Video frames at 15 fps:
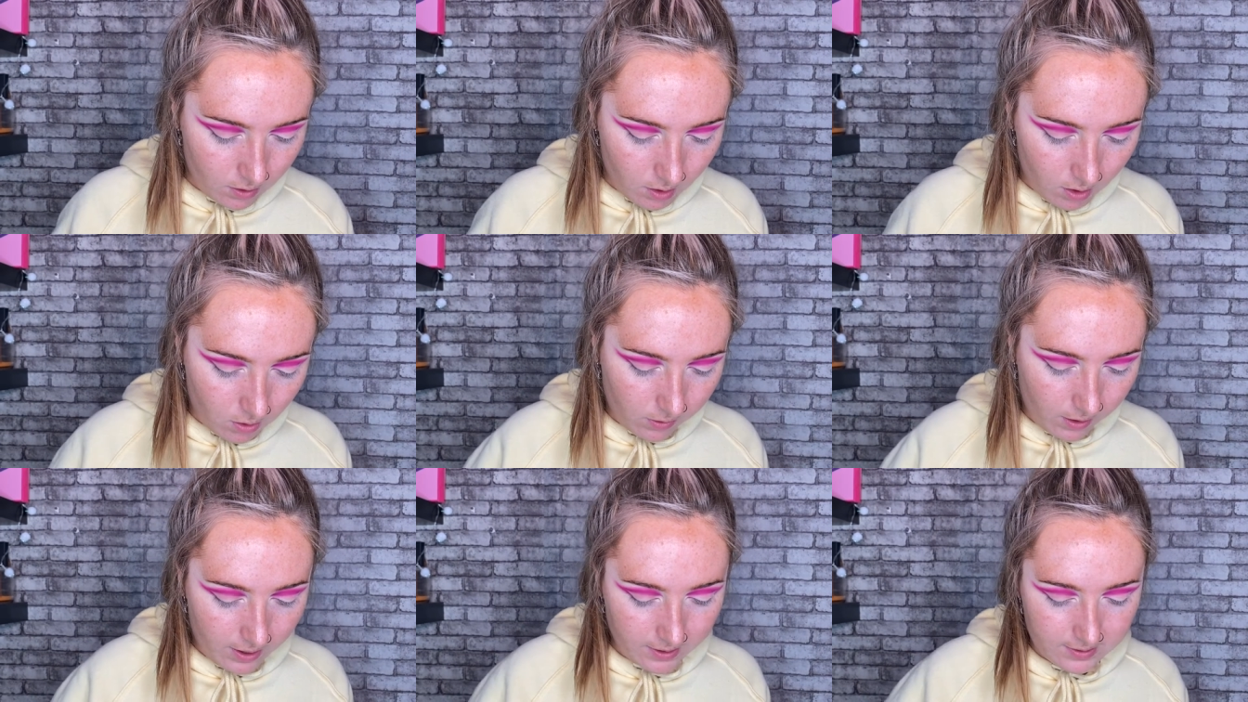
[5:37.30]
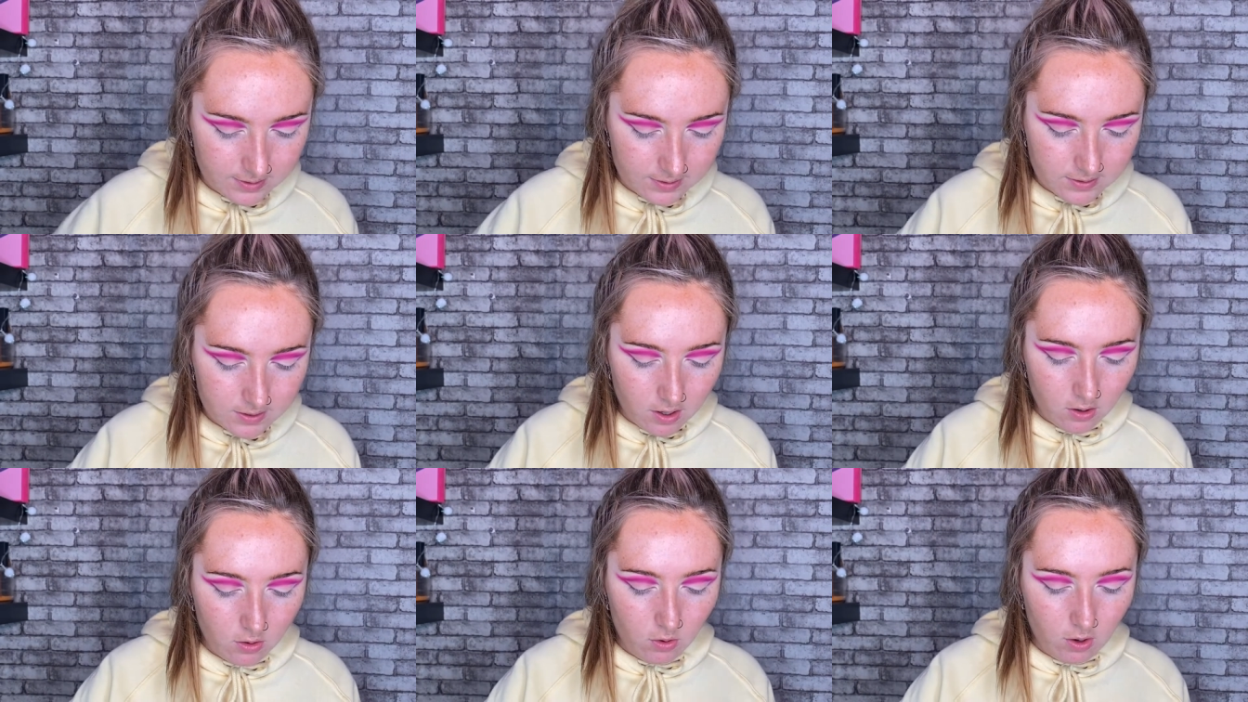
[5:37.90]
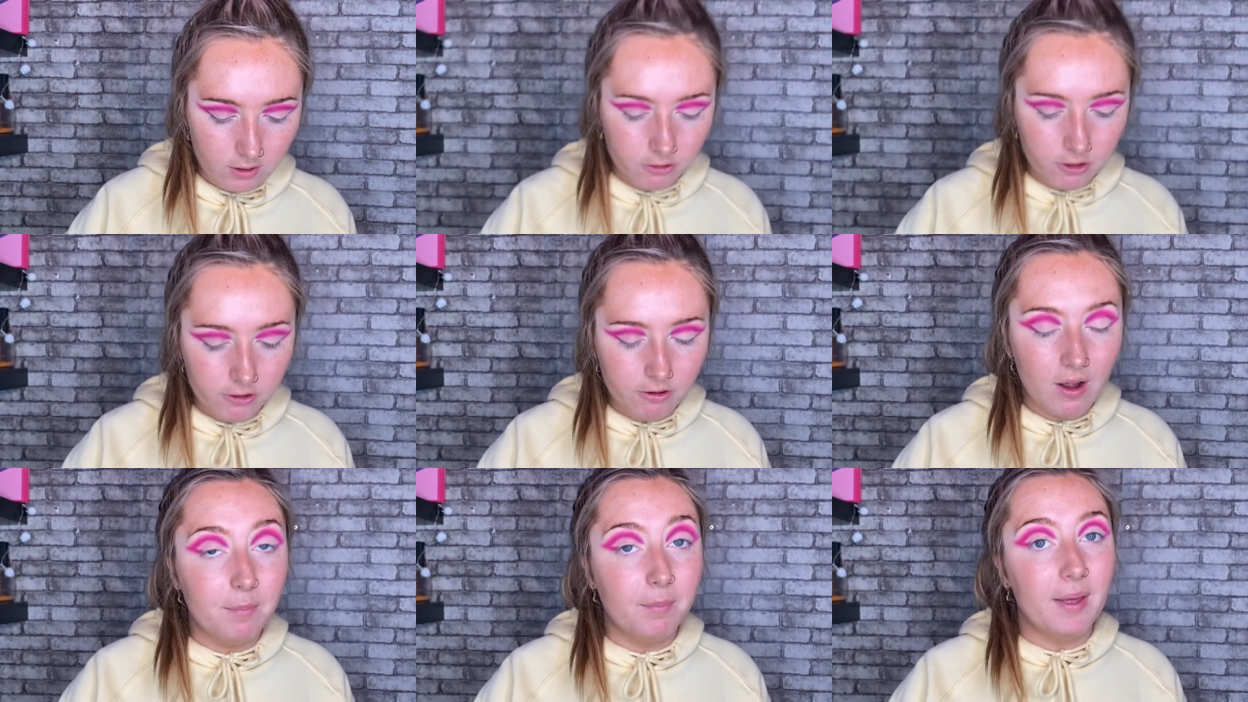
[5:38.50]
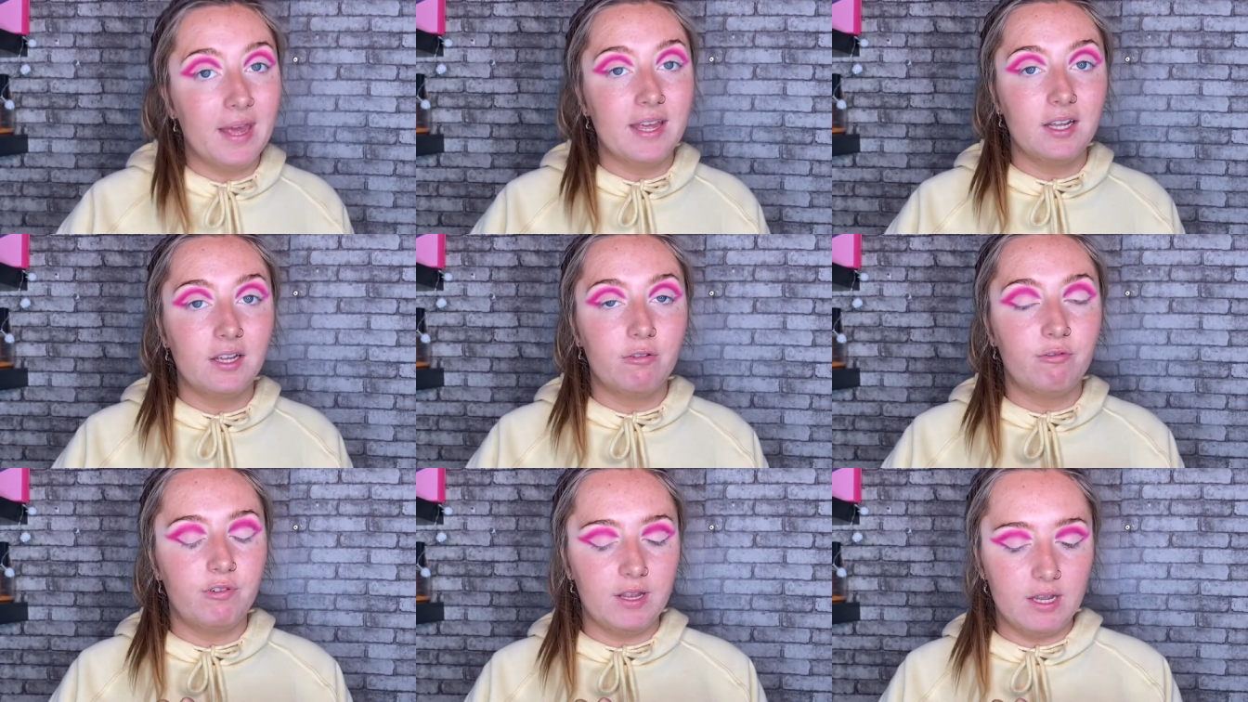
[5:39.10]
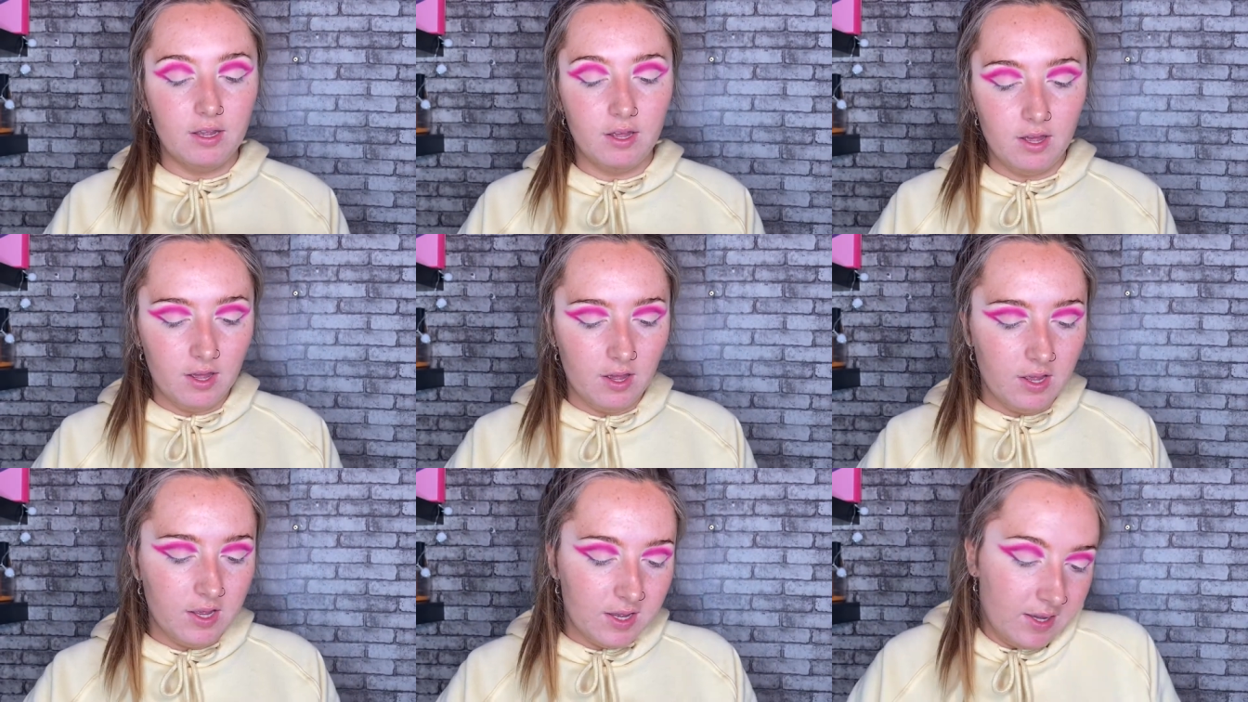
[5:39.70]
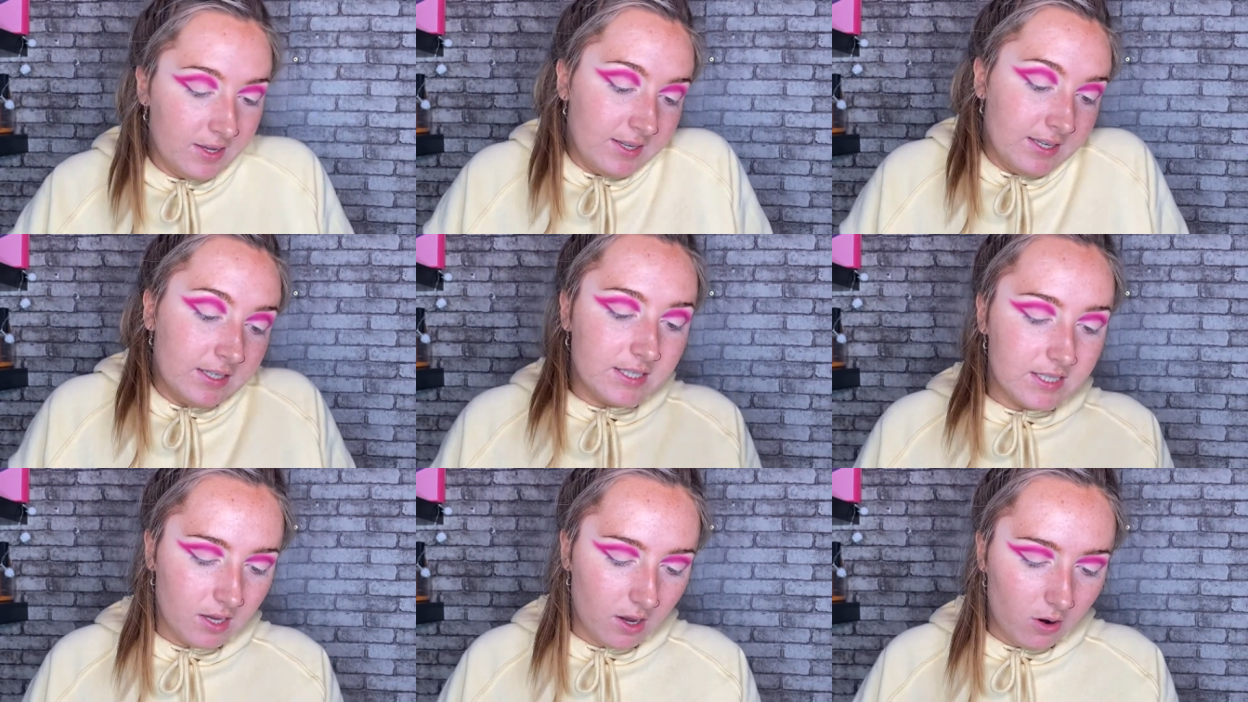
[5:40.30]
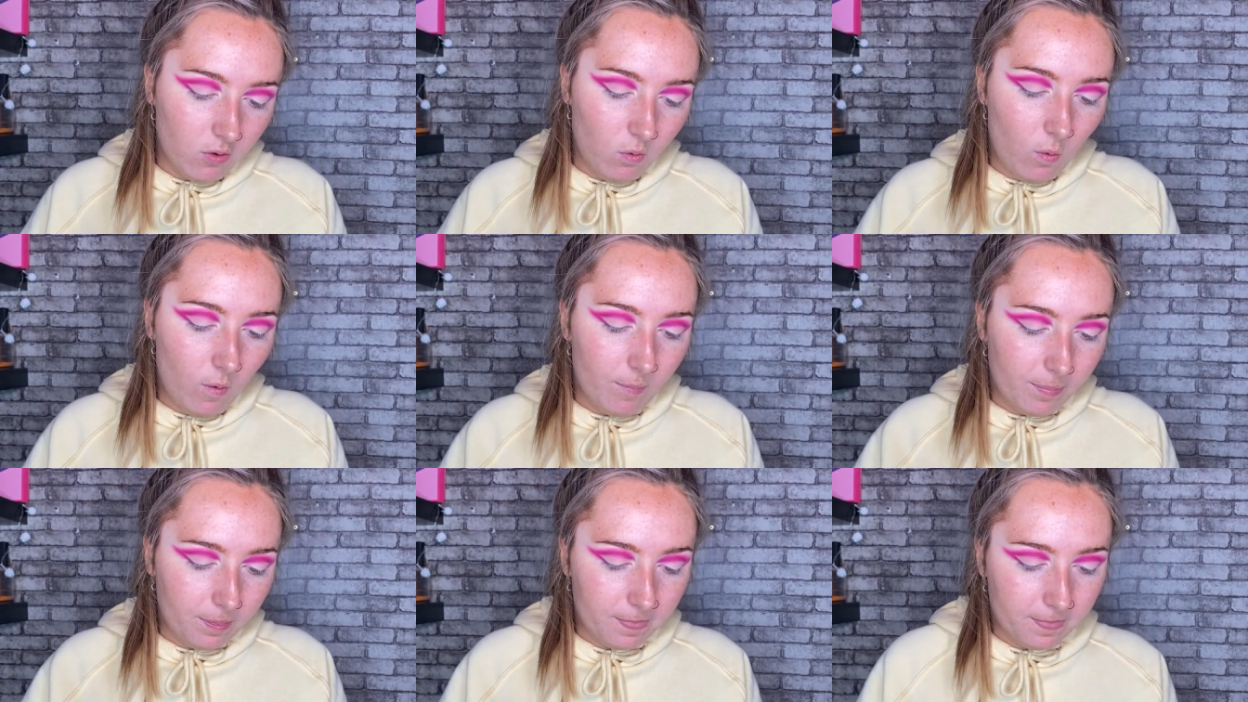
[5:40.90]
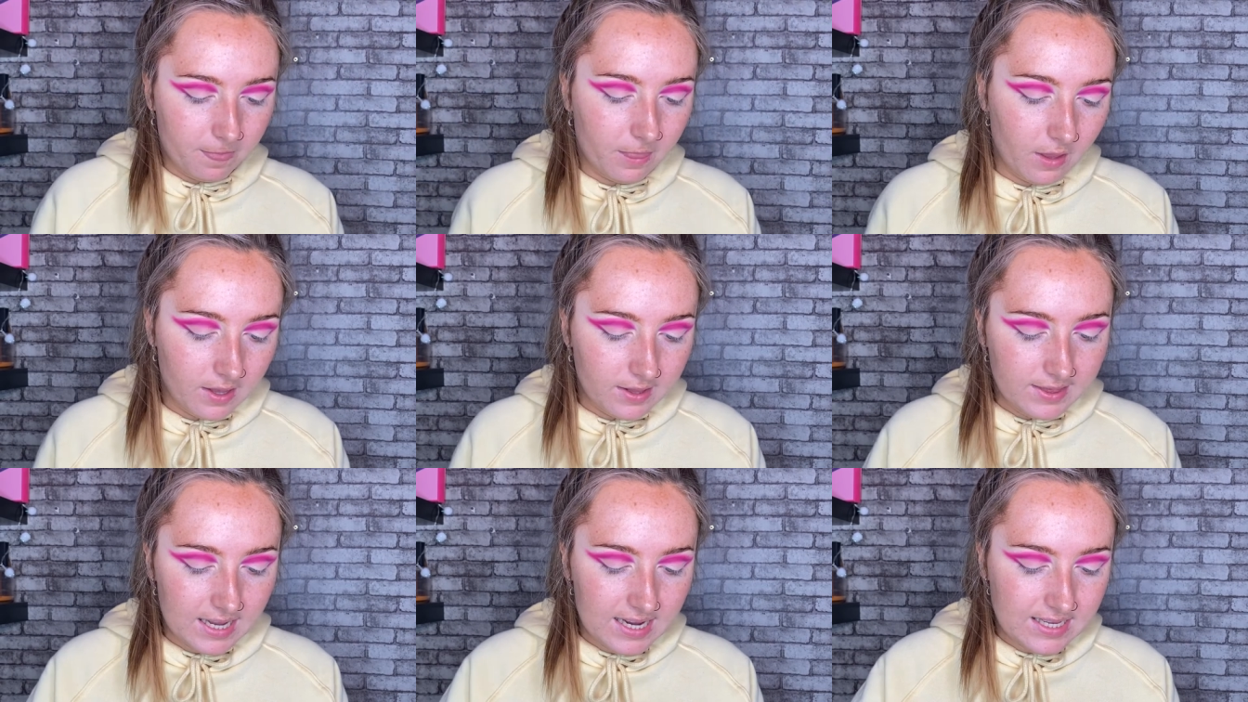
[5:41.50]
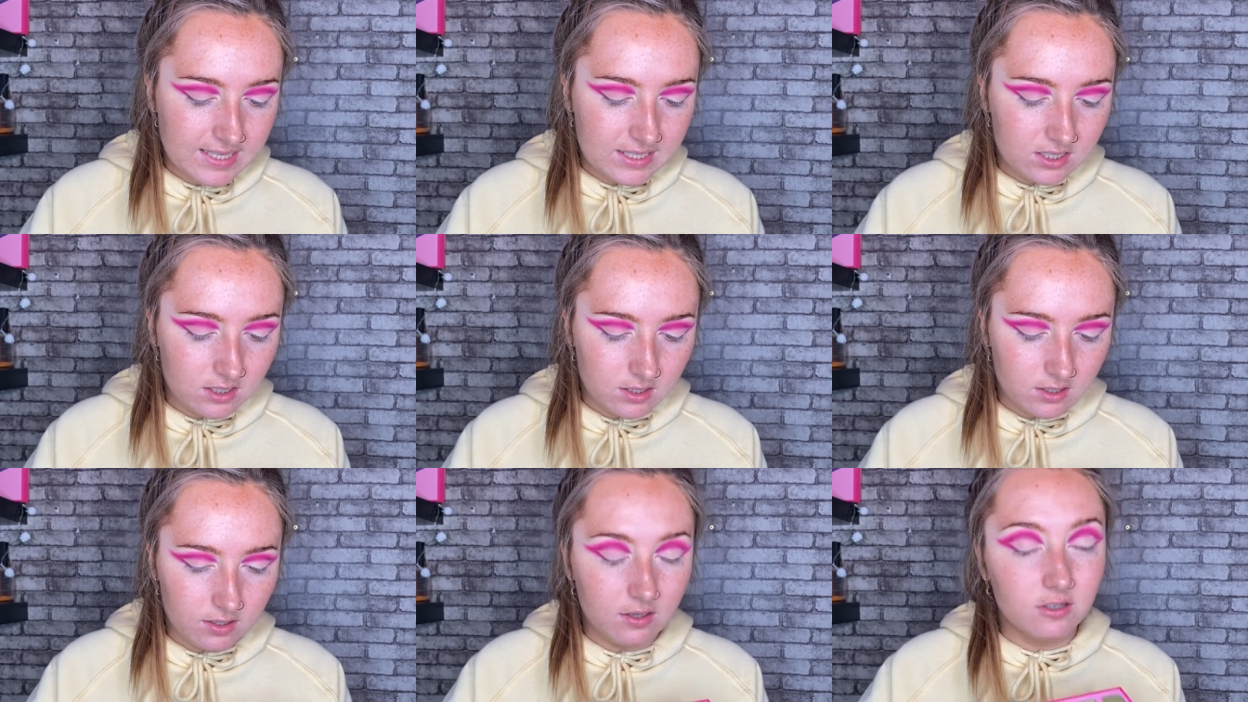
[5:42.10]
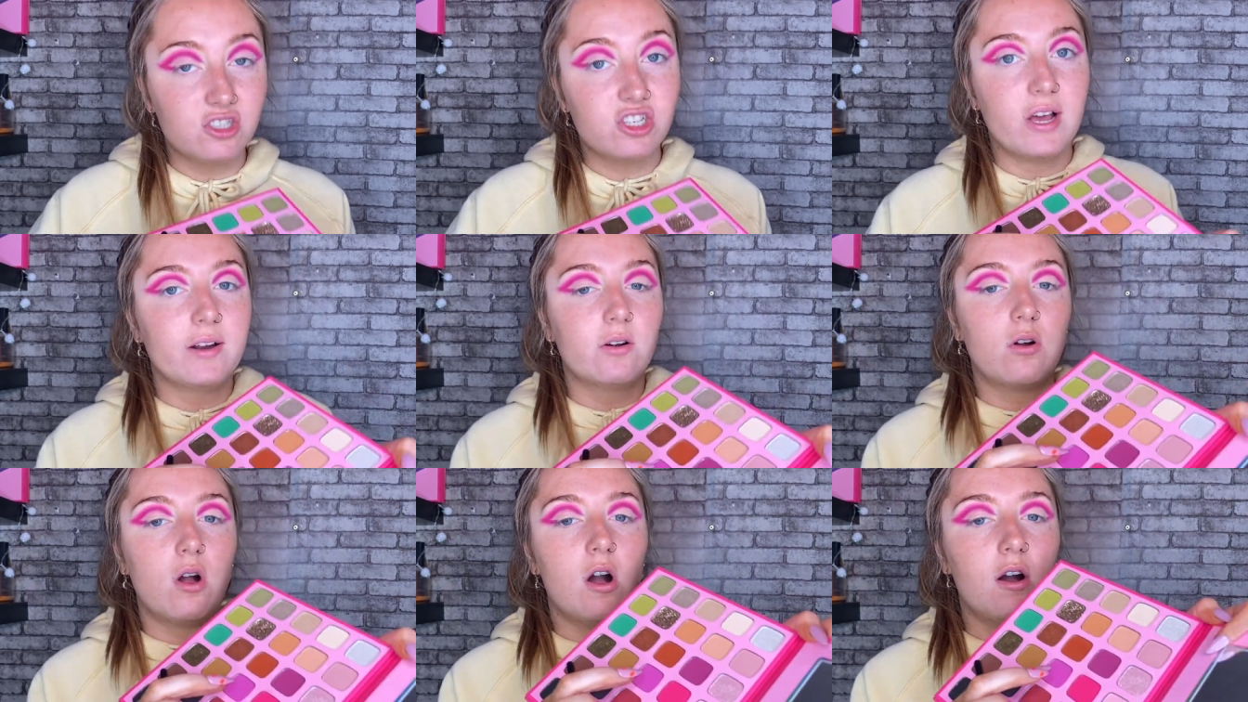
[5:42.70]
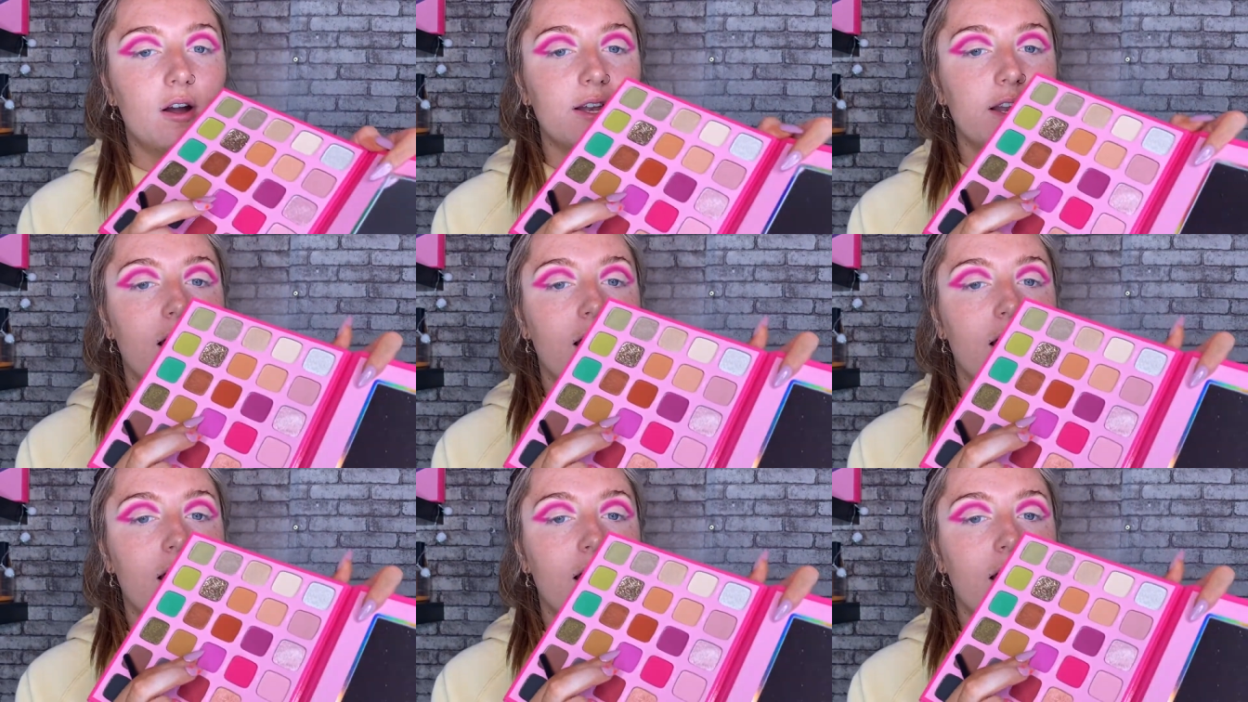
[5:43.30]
Okay, so I'm gonna grab Pink Flea. So this shadow kind of